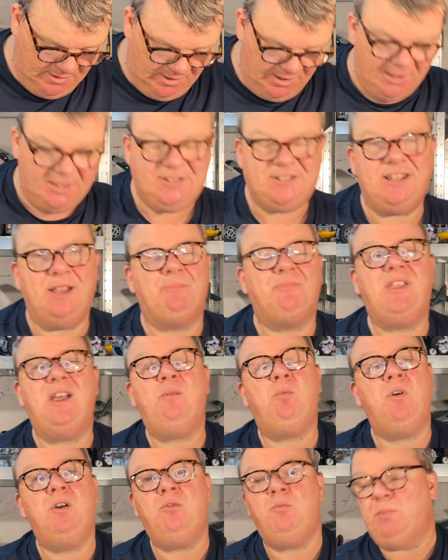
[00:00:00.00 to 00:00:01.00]
Except there
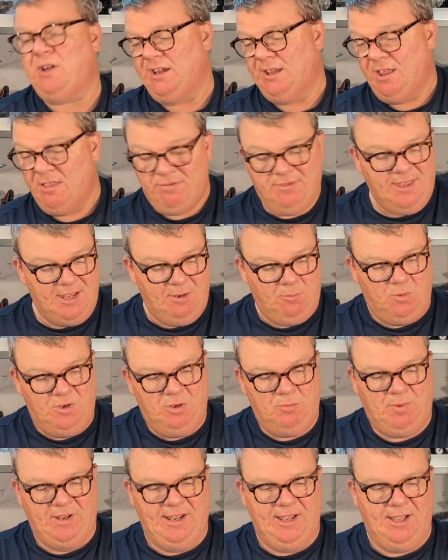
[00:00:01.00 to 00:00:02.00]
will be. There
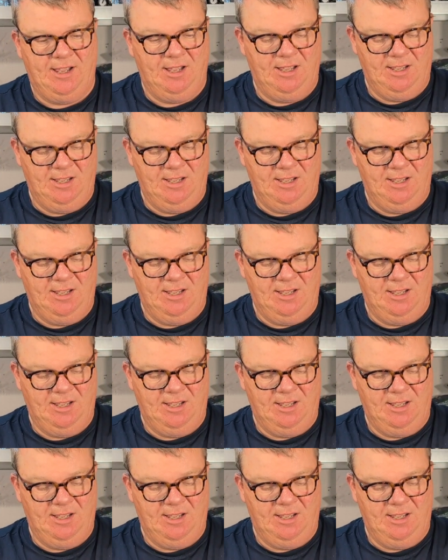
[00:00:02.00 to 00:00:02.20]
will be.